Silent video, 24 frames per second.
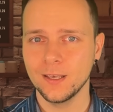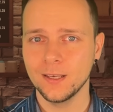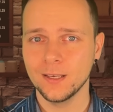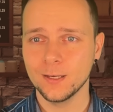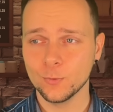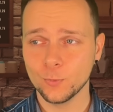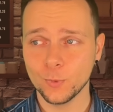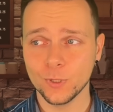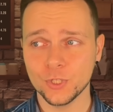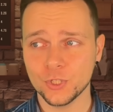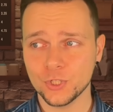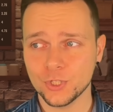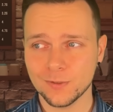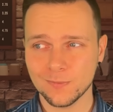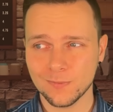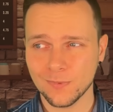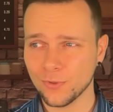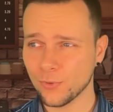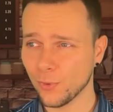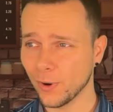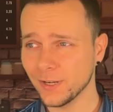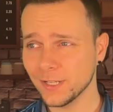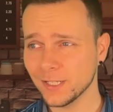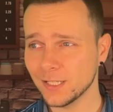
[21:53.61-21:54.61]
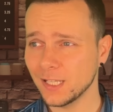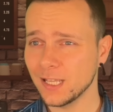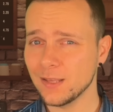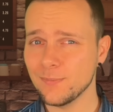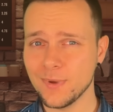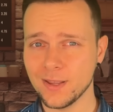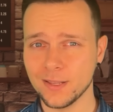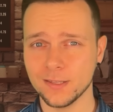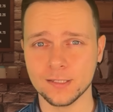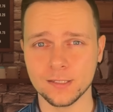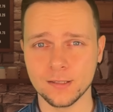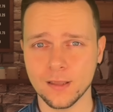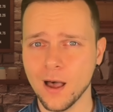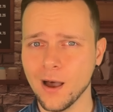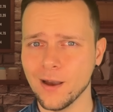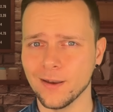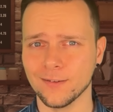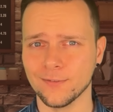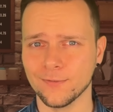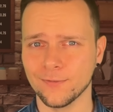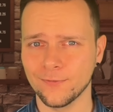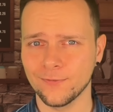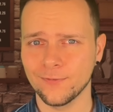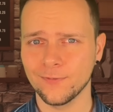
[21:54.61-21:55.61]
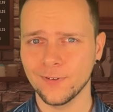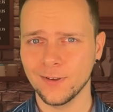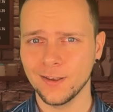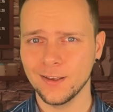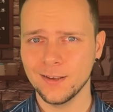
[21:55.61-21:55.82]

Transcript: which theoretically means life.